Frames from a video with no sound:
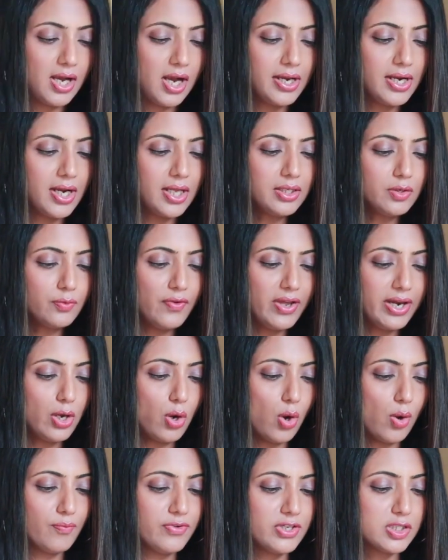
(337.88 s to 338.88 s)
Another very
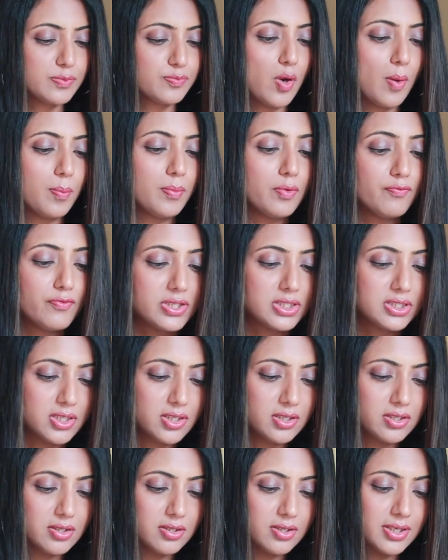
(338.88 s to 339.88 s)
obvious problem we
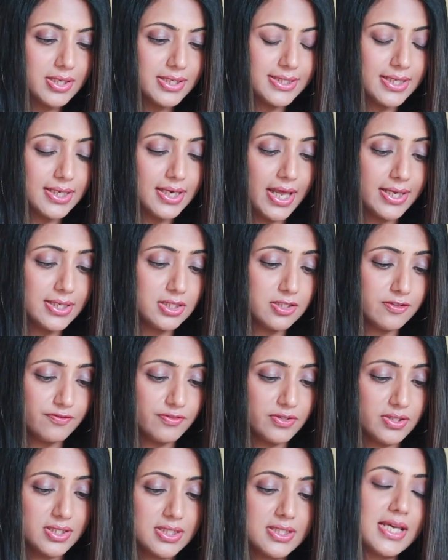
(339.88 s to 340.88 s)
see here is a light
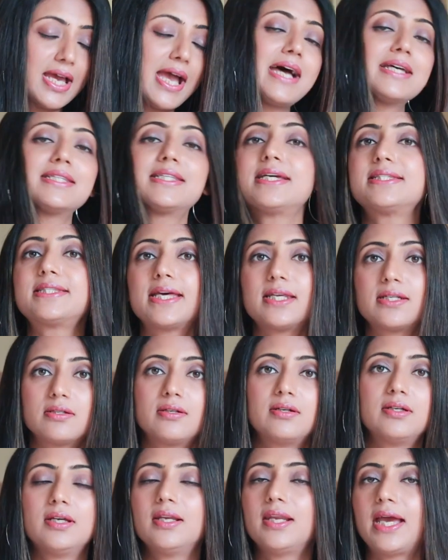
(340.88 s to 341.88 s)
difference. As I said
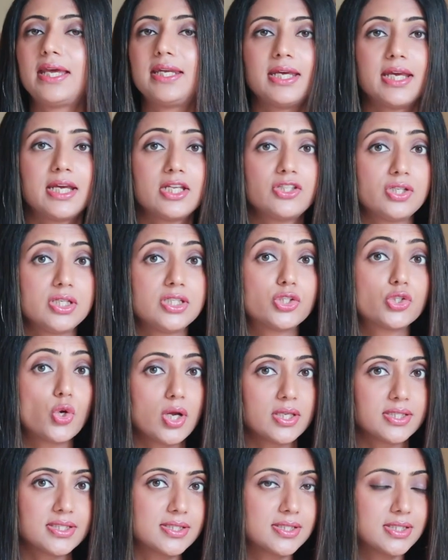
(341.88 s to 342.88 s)
earlier, lighting can change
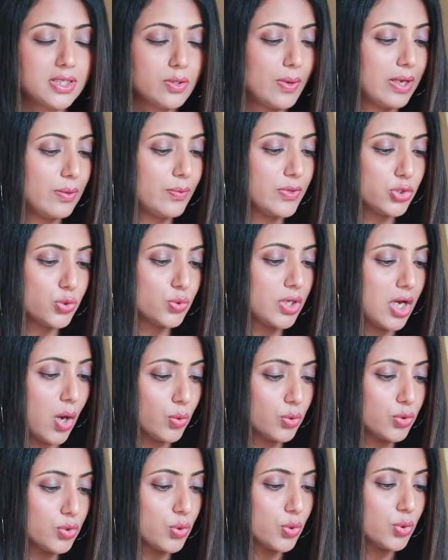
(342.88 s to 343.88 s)
constantly while we shoot
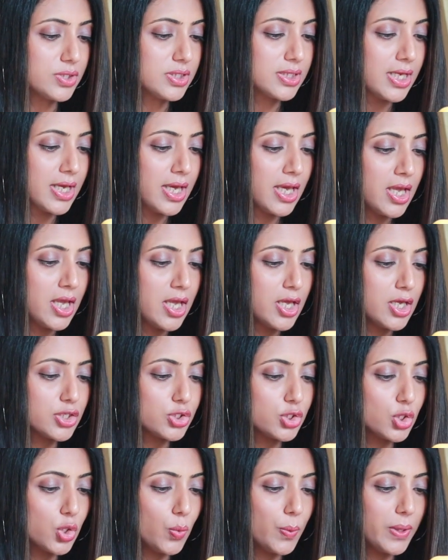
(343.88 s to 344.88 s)
outdoors.
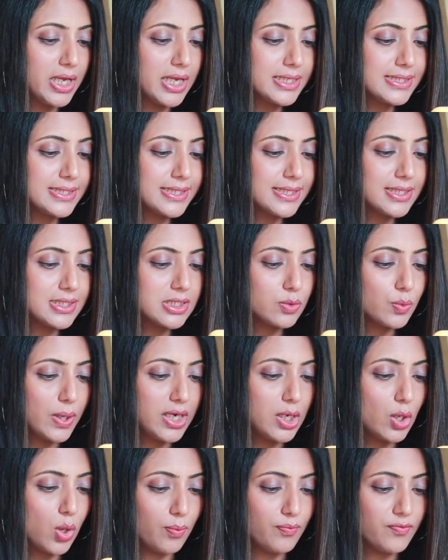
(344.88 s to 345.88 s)
So we can see this
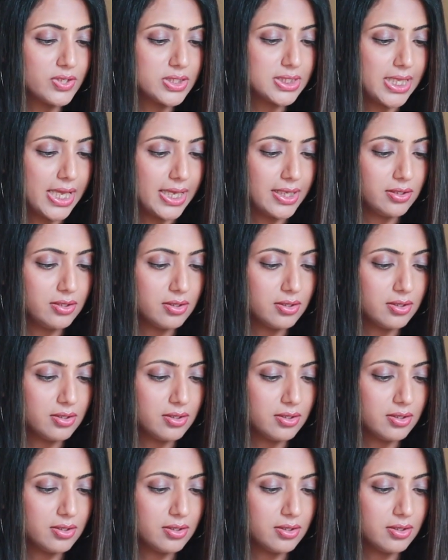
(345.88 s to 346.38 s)
very obvious line